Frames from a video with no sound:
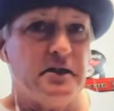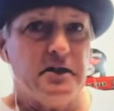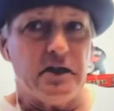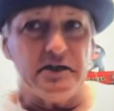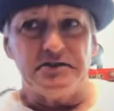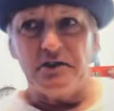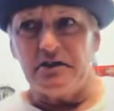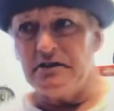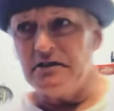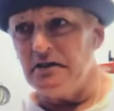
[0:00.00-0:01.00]
I
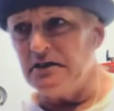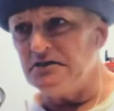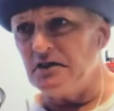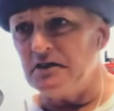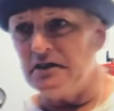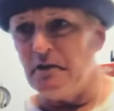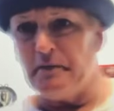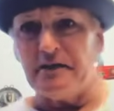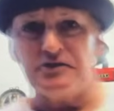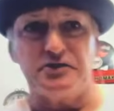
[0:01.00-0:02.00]
started the
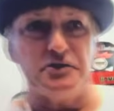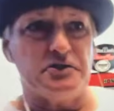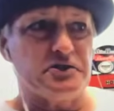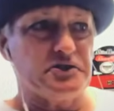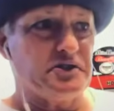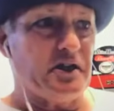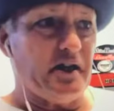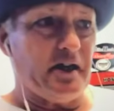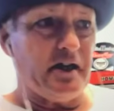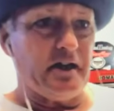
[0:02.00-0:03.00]
MX schools
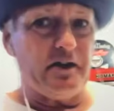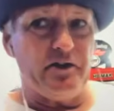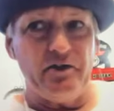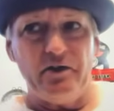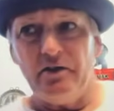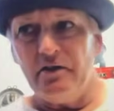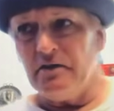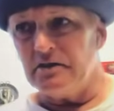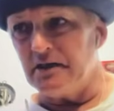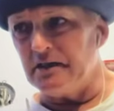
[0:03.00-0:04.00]

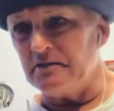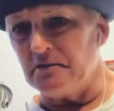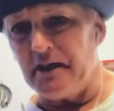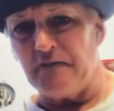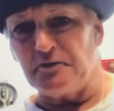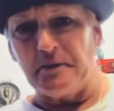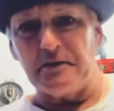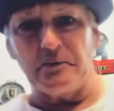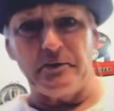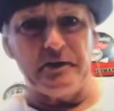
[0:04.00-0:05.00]
kind of right after my
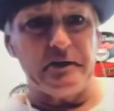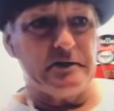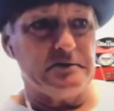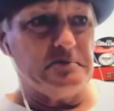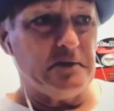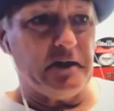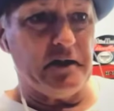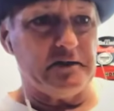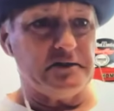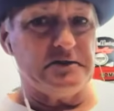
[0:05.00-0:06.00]
career,
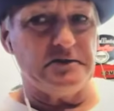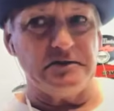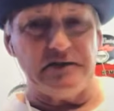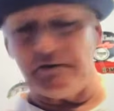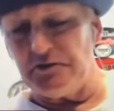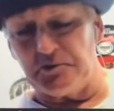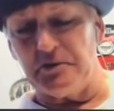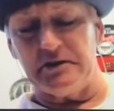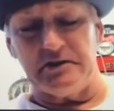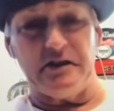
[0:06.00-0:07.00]
and that was
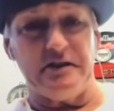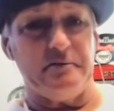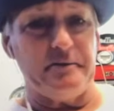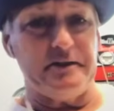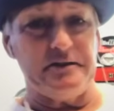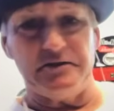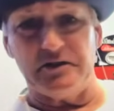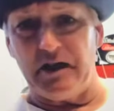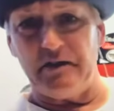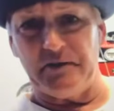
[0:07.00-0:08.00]
really good. I mean, it took
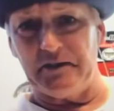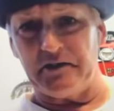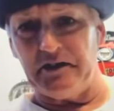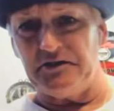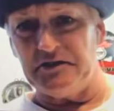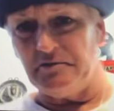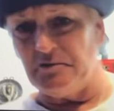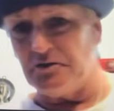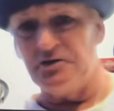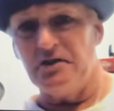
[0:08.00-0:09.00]
off like crazy and
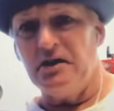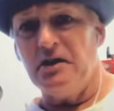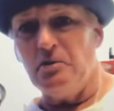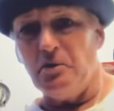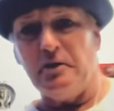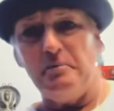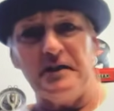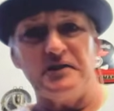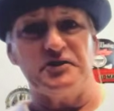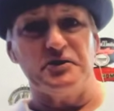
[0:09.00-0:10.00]
was one of the
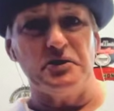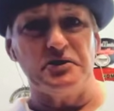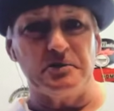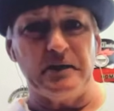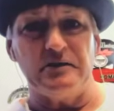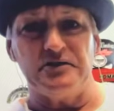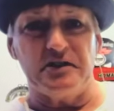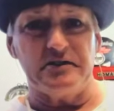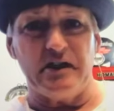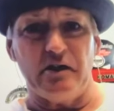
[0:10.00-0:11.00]
biggest schools around
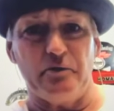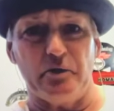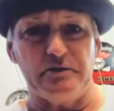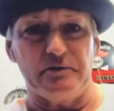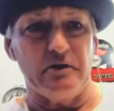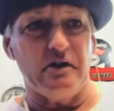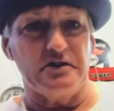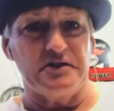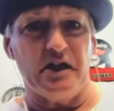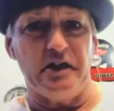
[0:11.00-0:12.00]
Southern California for a long
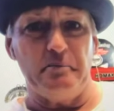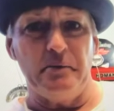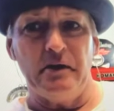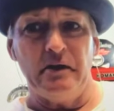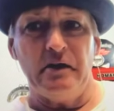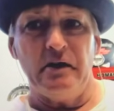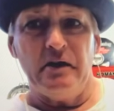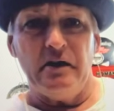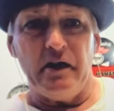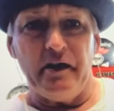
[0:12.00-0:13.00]
time.
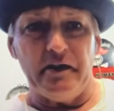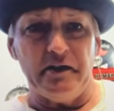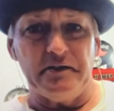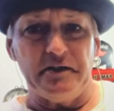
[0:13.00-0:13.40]
And